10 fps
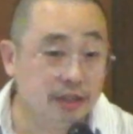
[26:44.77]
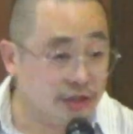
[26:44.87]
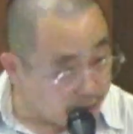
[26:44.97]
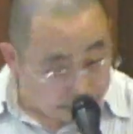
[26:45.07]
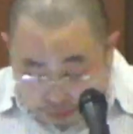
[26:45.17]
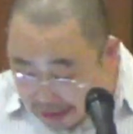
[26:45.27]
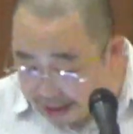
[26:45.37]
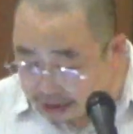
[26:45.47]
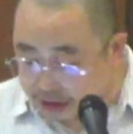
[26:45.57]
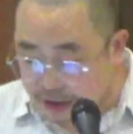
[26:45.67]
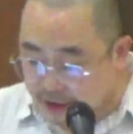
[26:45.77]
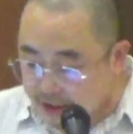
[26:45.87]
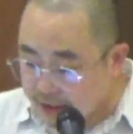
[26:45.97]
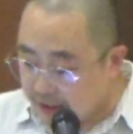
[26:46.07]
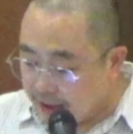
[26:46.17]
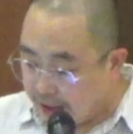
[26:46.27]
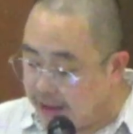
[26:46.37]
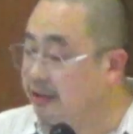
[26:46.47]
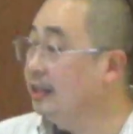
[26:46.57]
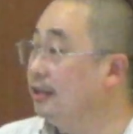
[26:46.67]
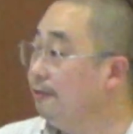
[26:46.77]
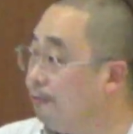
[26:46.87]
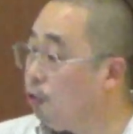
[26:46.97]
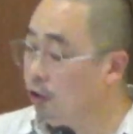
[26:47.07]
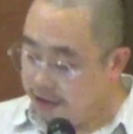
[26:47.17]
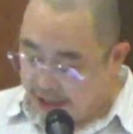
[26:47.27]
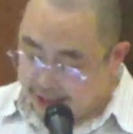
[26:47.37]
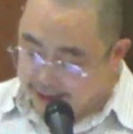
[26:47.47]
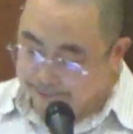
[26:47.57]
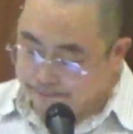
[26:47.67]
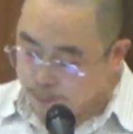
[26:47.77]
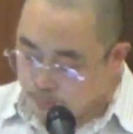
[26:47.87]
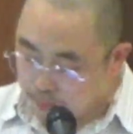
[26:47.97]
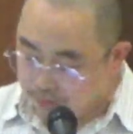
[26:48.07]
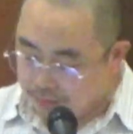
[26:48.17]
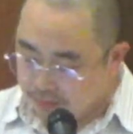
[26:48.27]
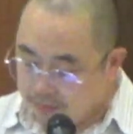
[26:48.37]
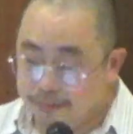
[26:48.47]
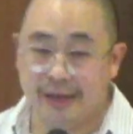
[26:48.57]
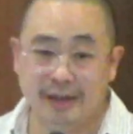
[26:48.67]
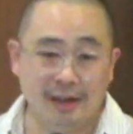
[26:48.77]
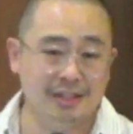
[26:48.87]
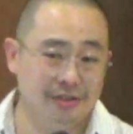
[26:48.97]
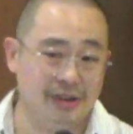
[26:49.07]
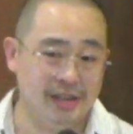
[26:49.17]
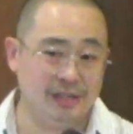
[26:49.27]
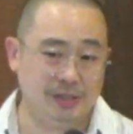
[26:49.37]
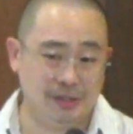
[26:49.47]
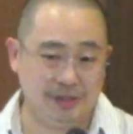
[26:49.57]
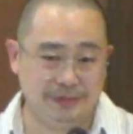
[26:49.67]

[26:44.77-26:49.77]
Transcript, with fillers: and brighter until full day by God's grace.